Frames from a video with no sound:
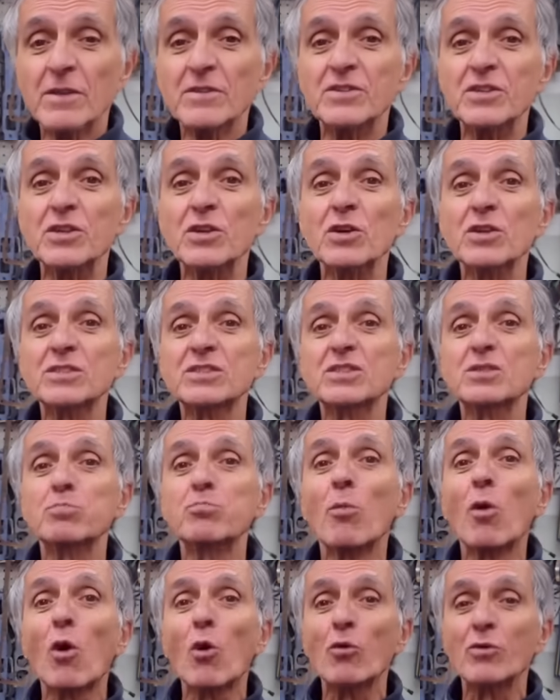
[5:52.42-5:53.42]
the
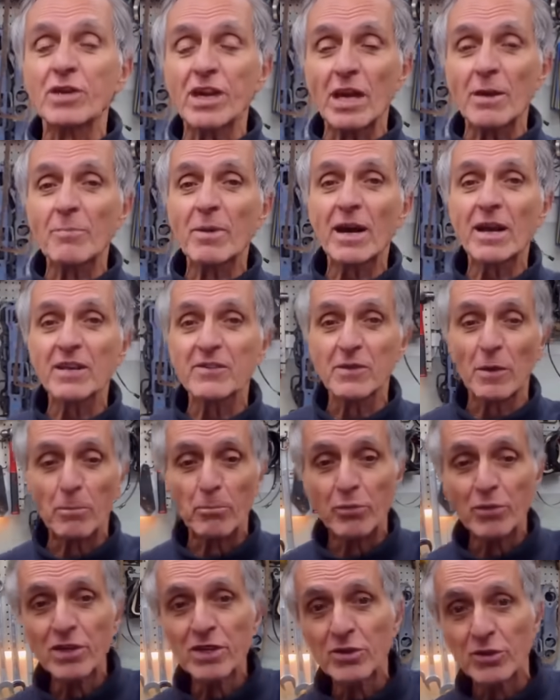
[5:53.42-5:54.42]
smoke came out of the
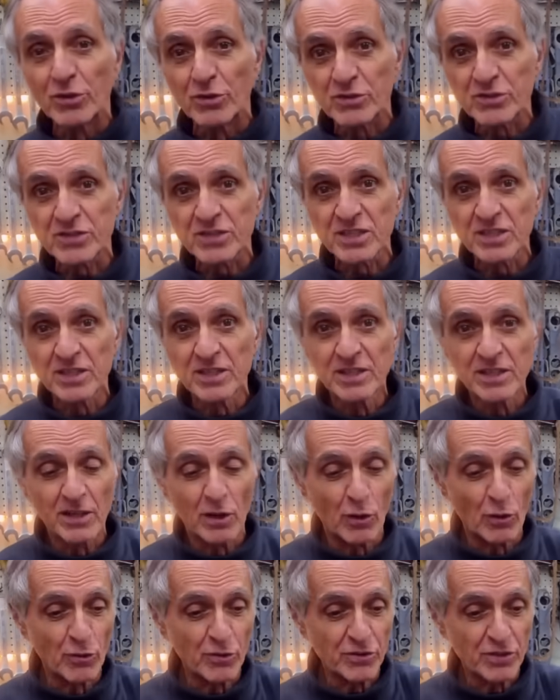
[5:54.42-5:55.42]
breathers
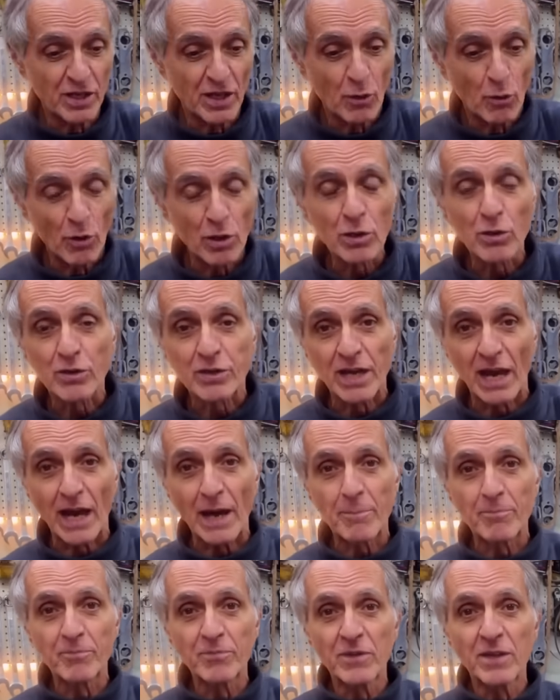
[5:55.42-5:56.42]
or the oil
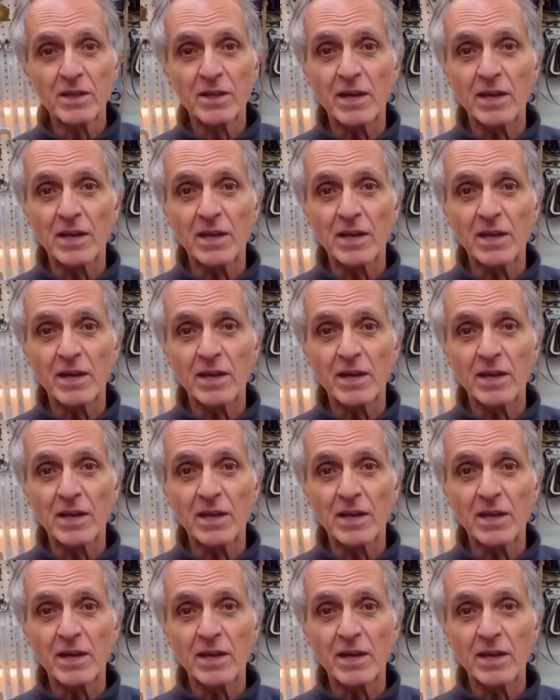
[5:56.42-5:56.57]
cap.